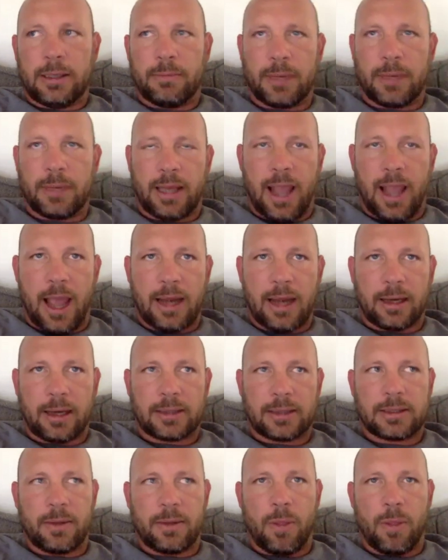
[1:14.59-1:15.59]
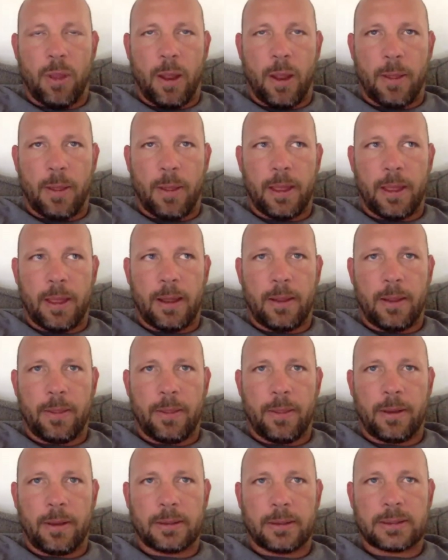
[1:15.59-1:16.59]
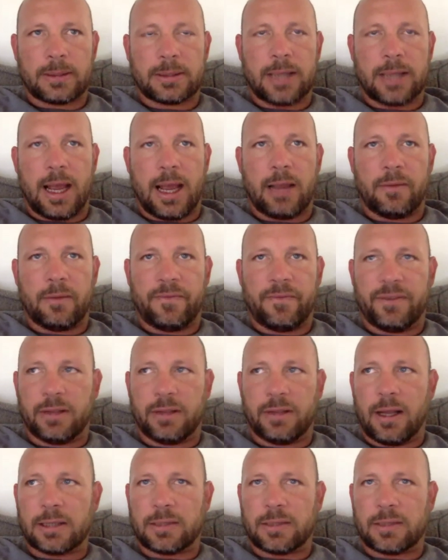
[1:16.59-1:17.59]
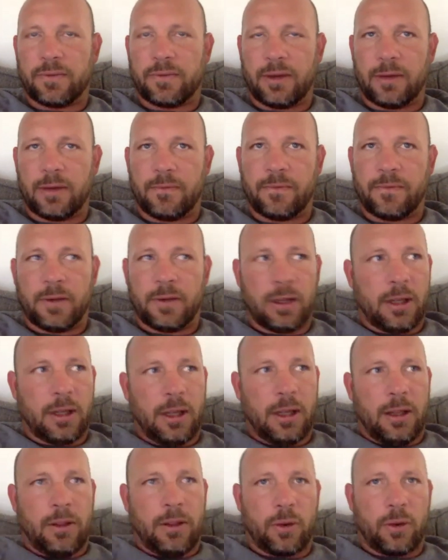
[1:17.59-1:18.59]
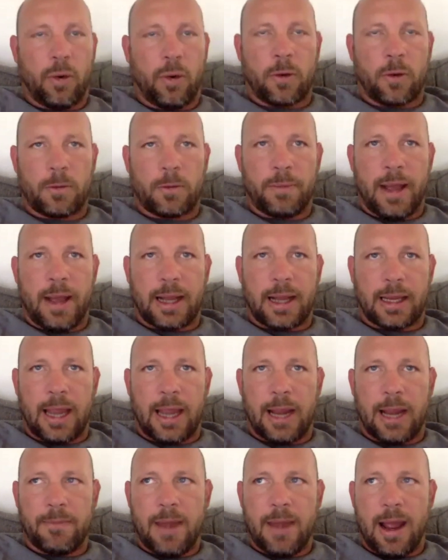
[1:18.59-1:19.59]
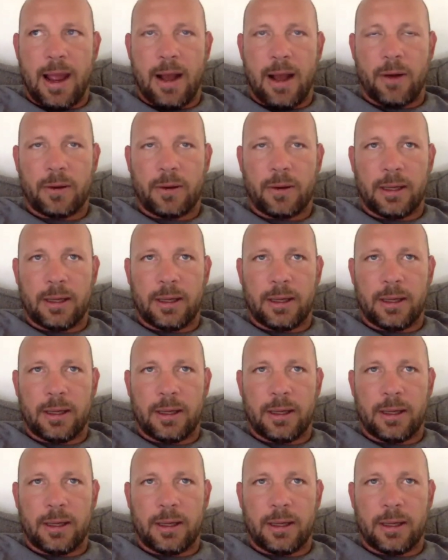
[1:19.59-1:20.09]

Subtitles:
mechanics and the style and philosophy of the quarterback game now,